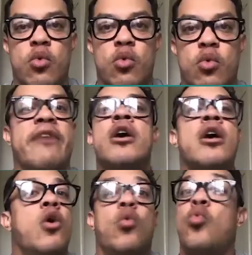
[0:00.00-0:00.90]
this for your
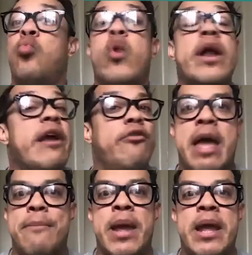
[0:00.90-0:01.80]
wife?
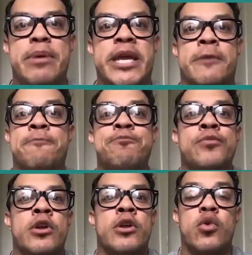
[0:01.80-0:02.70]
Whatever that may
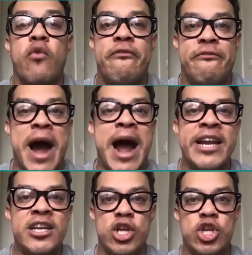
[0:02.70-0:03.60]
be,
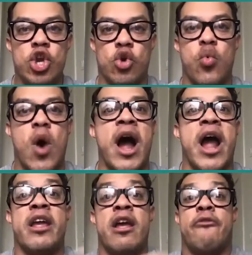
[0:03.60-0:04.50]
find your
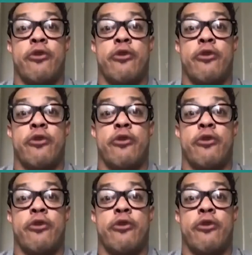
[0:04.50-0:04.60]
why.